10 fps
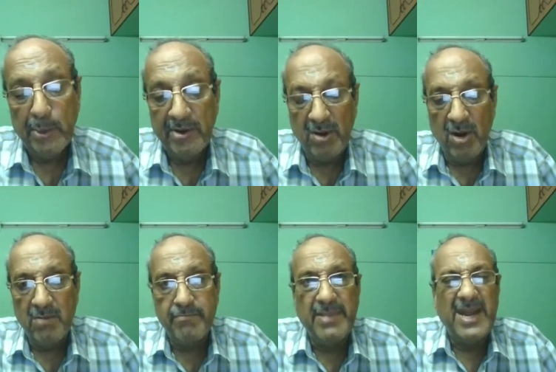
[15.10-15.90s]

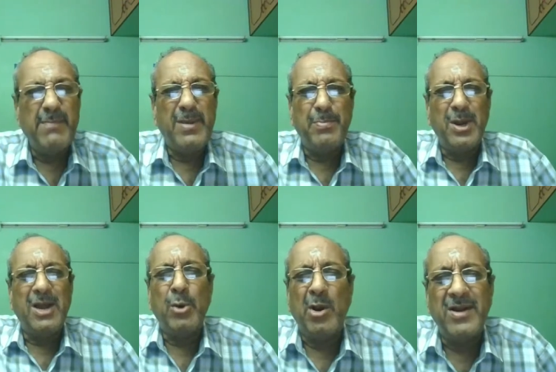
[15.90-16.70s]
Not many people
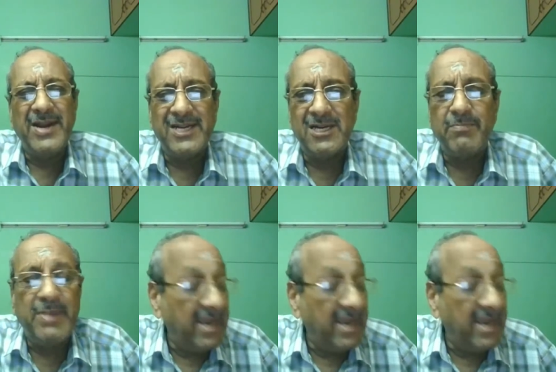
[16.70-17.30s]
have contacted me.